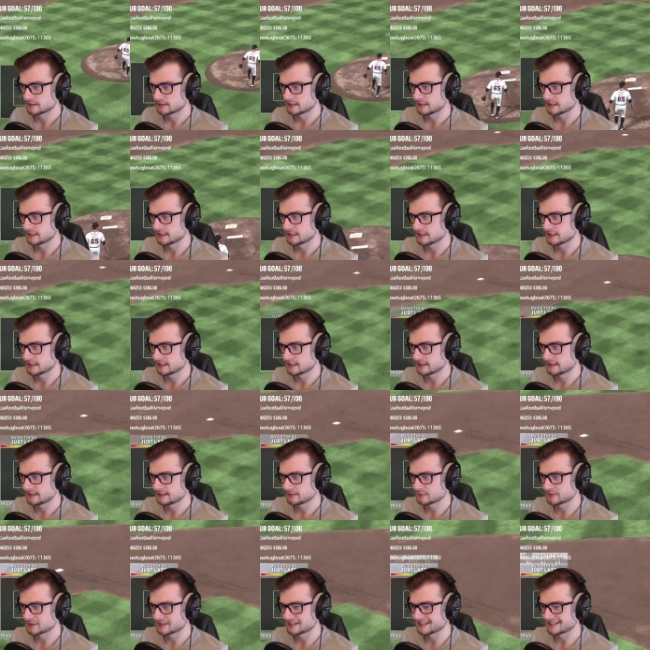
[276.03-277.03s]
And
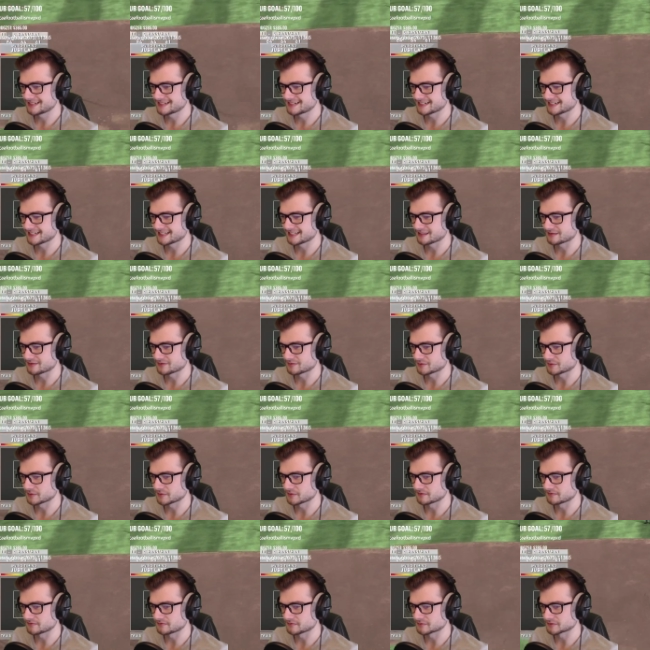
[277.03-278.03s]
that will not get
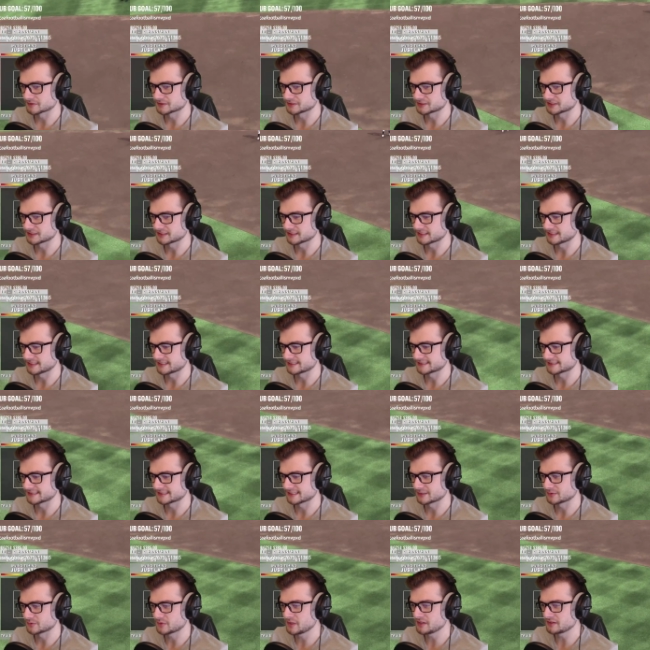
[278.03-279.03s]
through, unfortunately.
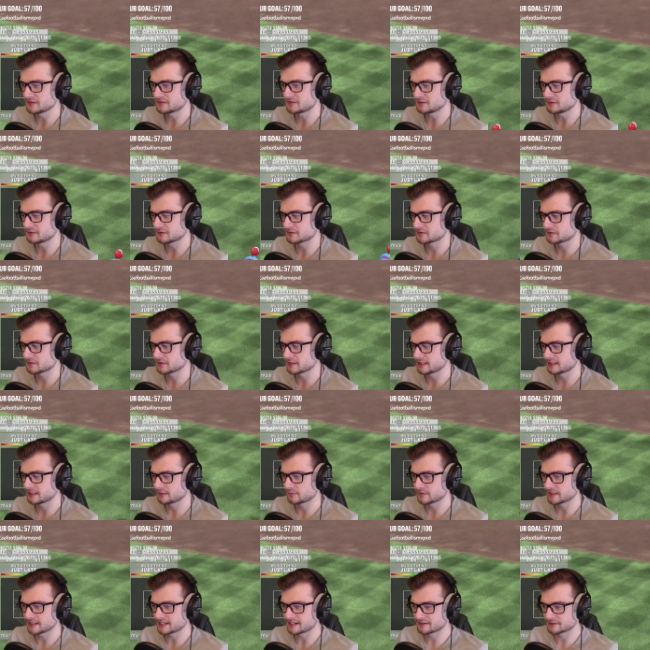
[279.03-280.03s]
So one, two, three
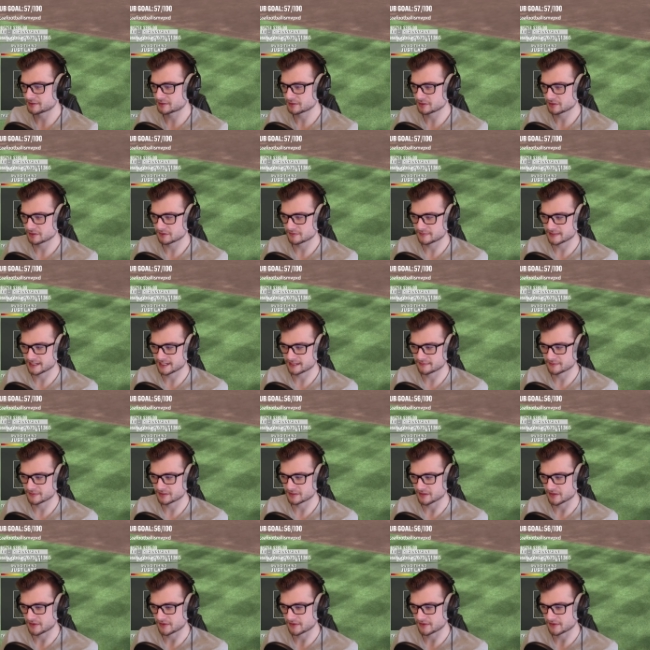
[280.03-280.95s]
inning. We now go to the bottom of the